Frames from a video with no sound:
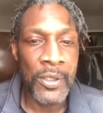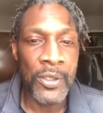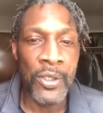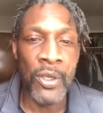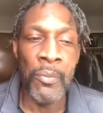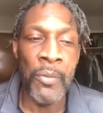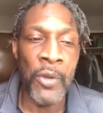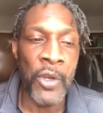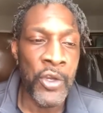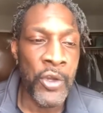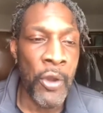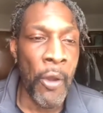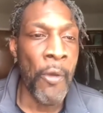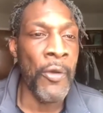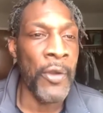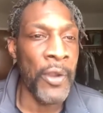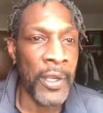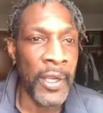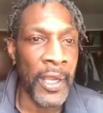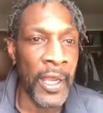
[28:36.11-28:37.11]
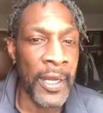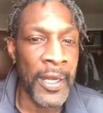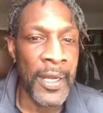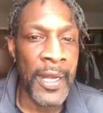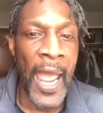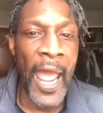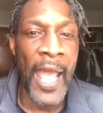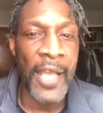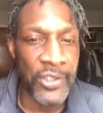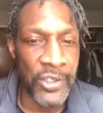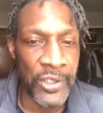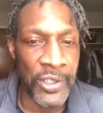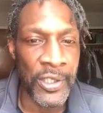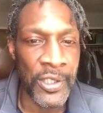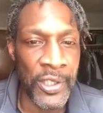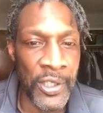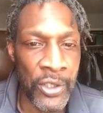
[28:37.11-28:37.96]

to be dirty and nasty